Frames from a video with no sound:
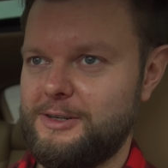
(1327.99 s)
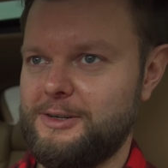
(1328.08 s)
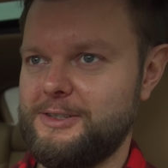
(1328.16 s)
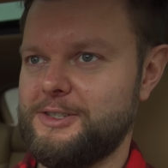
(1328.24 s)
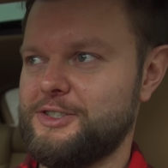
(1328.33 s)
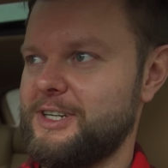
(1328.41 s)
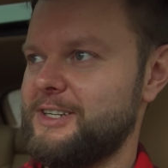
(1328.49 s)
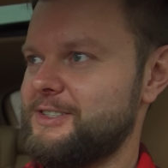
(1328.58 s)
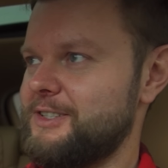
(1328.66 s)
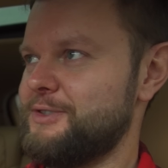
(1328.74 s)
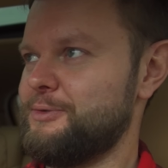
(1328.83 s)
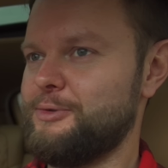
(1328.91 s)
Oh, this
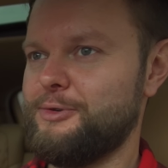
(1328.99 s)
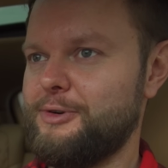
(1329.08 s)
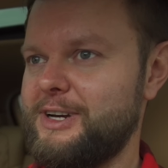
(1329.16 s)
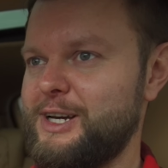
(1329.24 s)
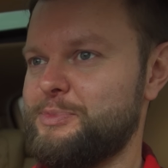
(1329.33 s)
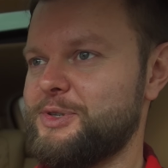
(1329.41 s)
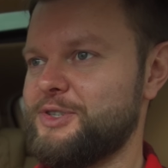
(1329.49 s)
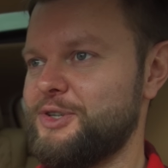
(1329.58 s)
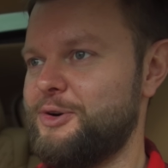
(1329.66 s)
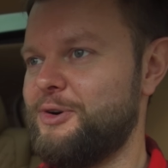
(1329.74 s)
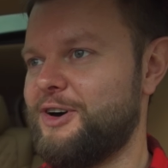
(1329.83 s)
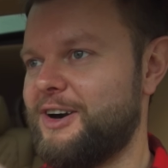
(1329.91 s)
Genesis rips
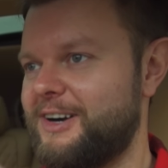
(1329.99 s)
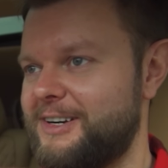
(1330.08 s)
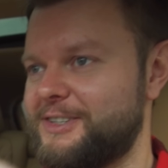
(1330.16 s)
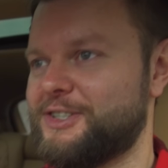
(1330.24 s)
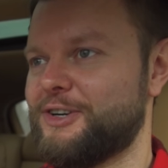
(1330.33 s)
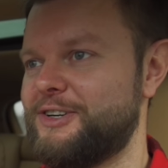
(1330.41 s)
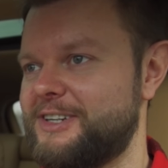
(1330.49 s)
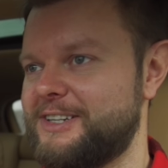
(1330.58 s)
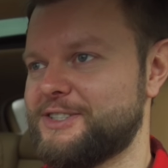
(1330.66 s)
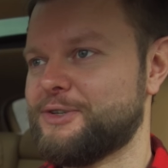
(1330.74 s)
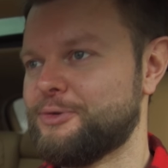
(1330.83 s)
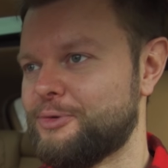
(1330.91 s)
so hard. Turning
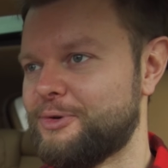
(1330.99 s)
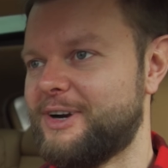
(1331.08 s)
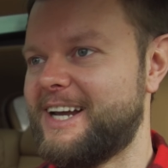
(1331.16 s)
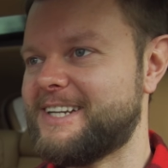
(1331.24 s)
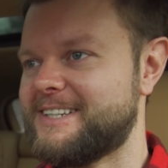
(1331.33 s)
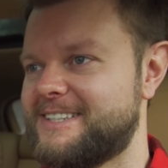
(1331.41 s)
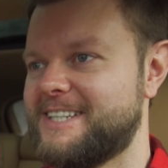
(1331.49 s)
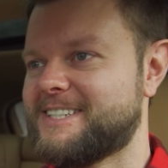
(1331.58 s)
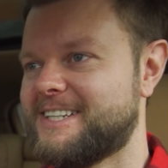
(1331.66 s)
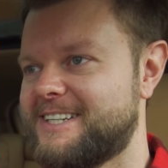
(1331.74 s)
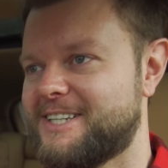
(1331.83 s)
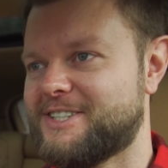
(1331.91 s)
is great in these
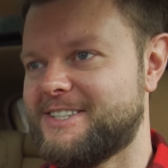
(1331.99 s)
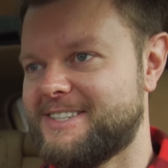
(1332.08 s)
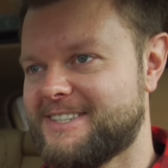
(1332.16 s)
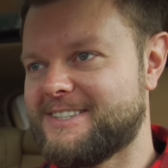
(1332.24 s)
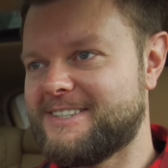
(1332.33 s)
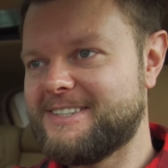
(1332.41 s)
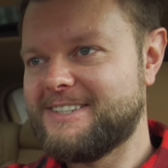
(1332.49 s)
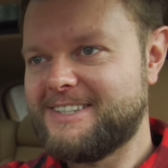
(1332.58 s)
conditions.